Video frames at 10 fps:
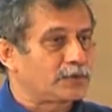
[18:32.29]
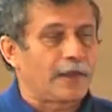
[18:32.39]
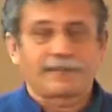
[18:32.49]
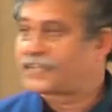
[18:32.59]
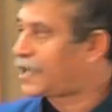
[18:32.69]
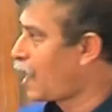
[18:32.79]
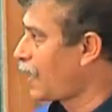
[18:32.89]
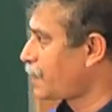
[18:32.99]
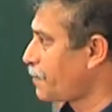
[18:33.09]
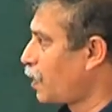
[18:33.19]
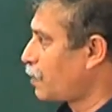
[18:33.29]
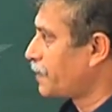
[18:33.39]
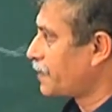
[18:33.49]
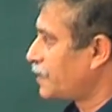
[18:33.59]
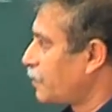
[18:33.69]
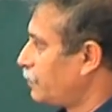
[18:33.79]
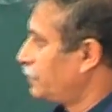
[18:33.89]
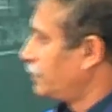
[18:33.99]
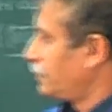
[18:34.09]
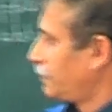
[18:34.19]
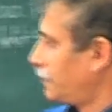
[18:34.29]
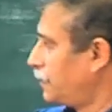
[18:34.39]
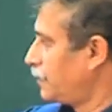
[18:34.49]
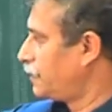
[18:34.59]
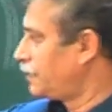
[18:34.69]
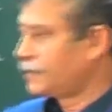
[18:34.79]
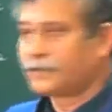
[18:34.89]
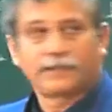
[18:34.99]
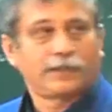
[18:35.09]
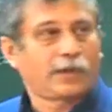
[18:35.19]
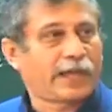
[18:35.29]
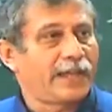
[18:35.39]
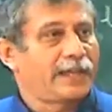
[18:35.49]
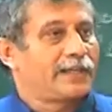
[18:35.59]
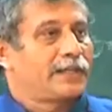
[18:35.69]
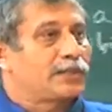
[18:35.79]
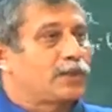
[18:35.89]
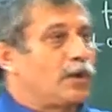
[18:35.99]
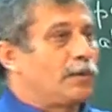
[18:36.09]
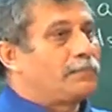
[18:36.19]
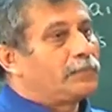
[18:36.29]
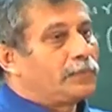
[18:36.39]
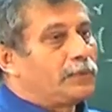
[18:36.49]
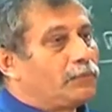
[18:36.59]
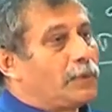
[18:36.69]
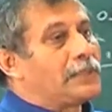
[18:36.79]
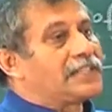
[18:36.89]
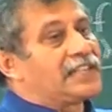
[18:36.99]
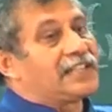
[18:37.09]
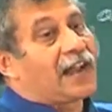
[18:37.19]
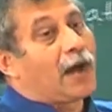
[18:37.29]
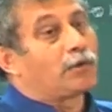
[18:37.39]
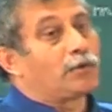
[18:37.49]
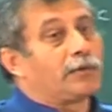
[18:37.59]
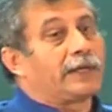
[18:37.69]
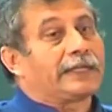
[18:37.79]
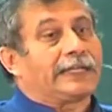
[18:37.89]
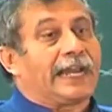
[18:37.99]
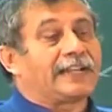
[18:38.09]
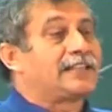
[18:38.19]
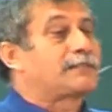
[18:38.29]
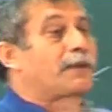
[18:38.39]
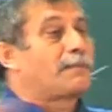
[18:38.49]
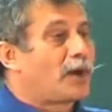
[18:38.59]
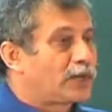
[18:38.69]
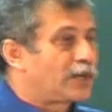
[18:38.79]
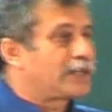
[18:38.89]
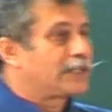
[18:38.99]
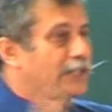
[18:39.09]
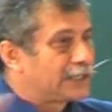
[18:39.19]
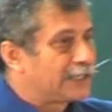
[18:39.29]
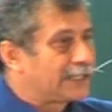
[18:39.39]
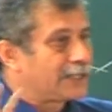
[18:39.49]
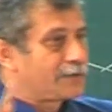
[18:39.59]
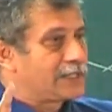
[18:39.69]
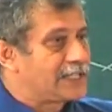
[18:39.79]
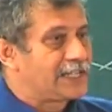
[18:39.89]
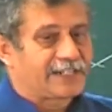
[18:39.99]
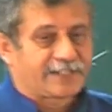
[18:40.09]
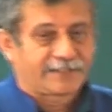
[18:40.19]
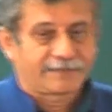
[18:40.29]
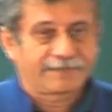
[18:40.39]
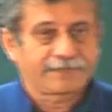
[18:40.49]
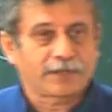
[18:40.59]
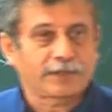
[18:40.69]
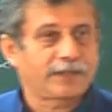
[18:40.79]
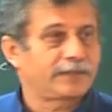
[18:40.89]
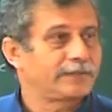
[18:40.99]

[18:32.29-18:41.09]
So, these are all atomic orbitals now. Okay? So, we will see then how to get this for a bond order and all that, that we will see later. Okay.